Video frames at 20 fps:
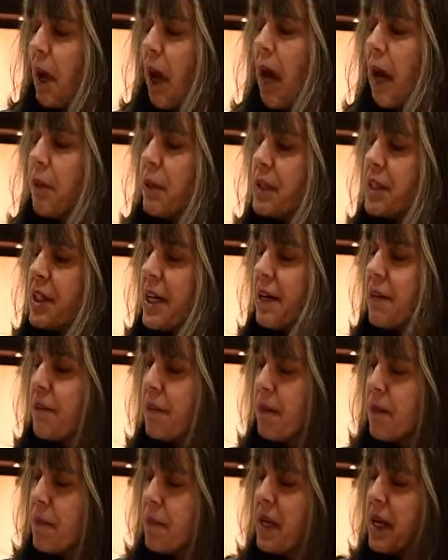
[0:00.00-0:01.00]
I would say
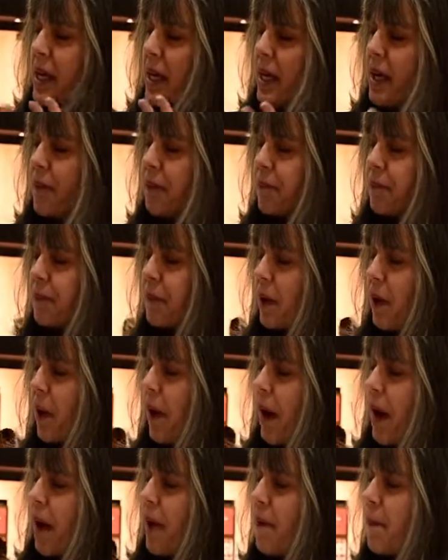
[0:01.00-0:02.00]
for me,
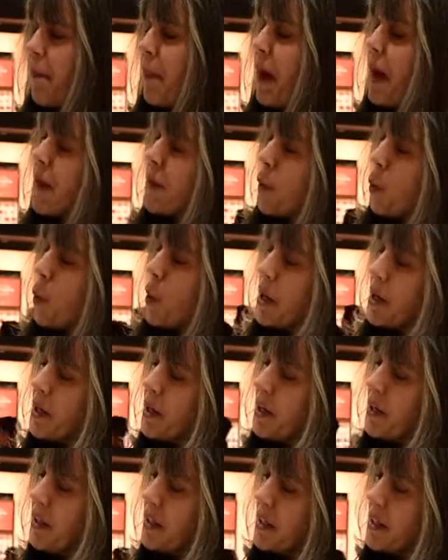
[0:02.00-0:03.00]
the
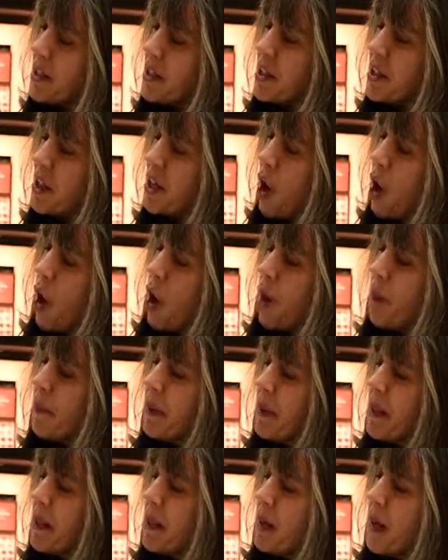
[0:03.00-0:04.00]
winner is the
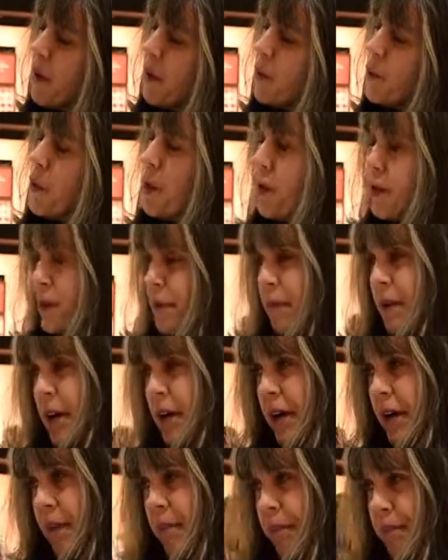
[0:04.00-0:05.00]
almond
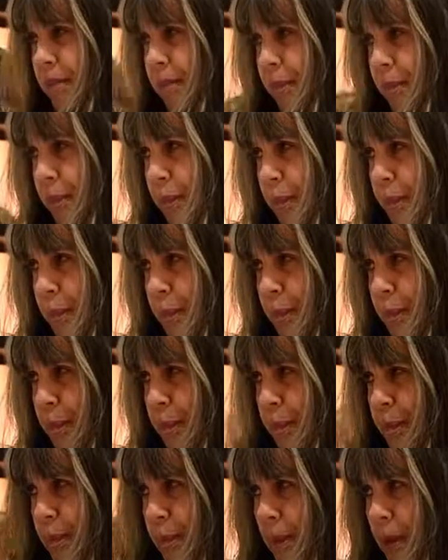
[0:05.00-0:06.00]
rosemary. That's my favorite.
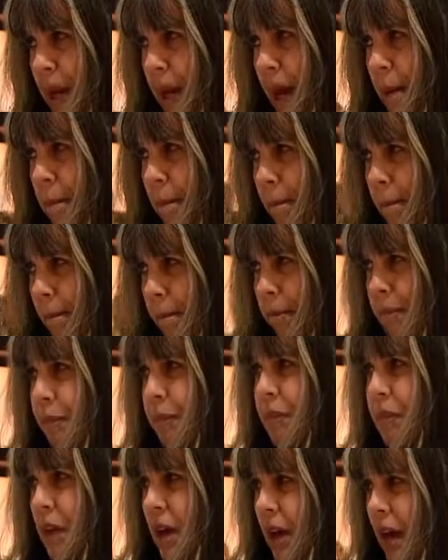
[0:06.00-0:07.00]
Yeah,
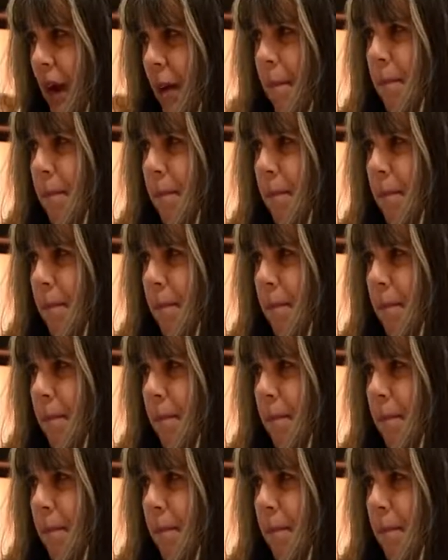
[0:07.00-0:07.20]
it's really good.